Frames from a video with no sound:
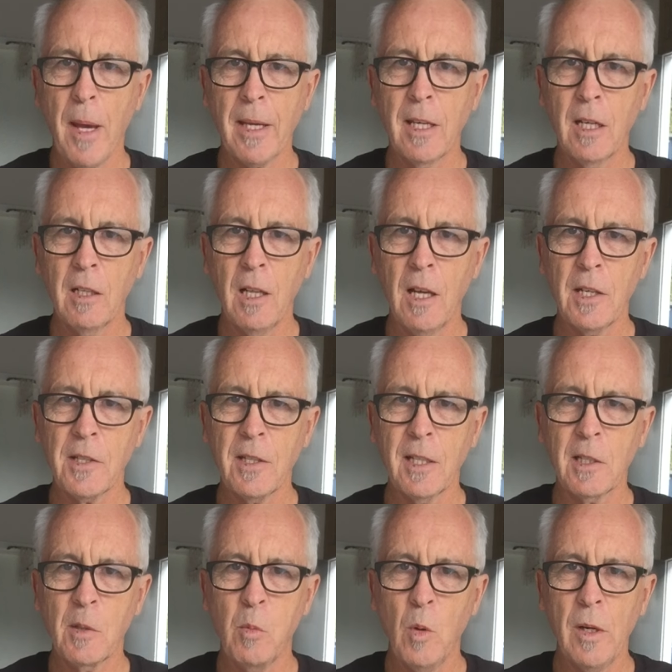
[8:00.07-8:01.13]
back in class
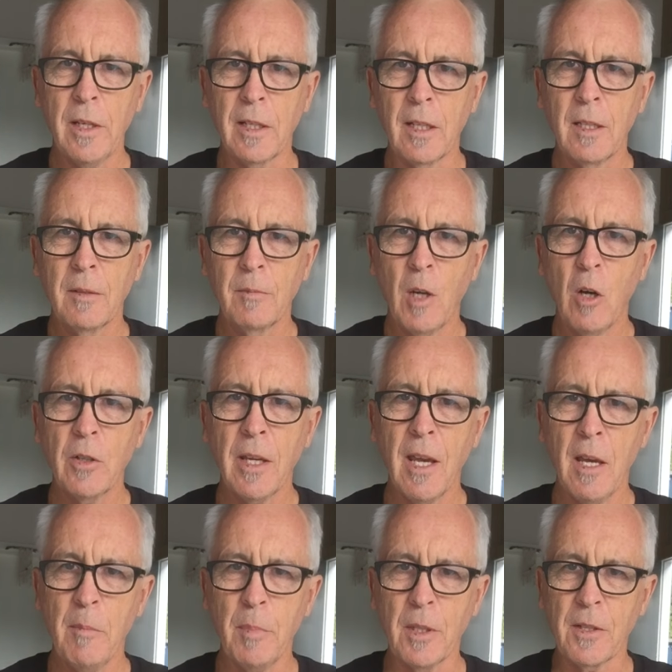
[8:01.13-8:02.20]
next week on
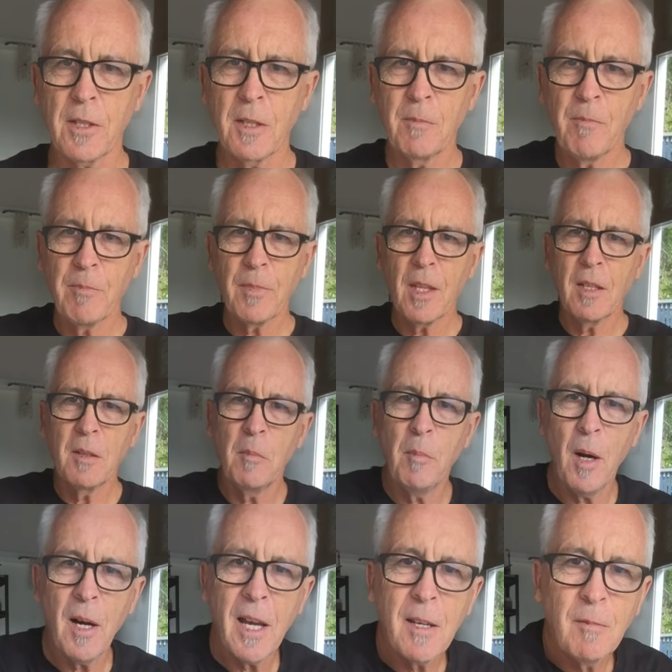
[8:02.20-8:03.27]
campus.
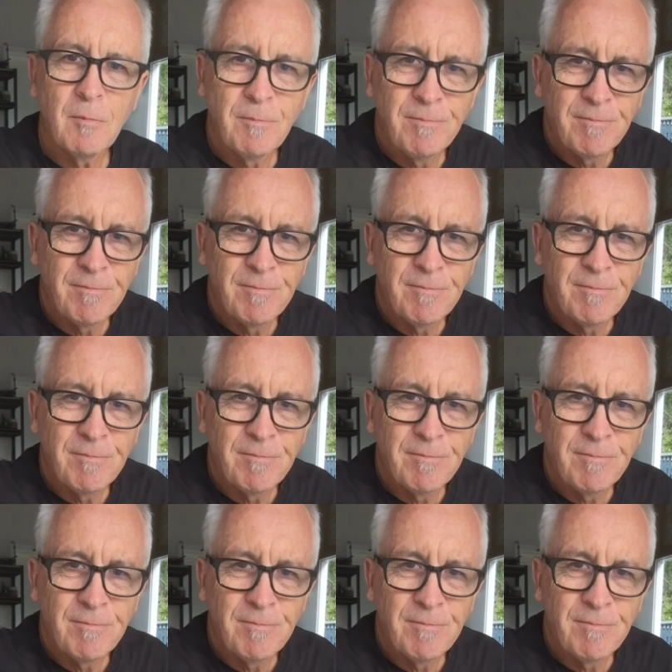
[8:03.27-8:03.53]
Bye.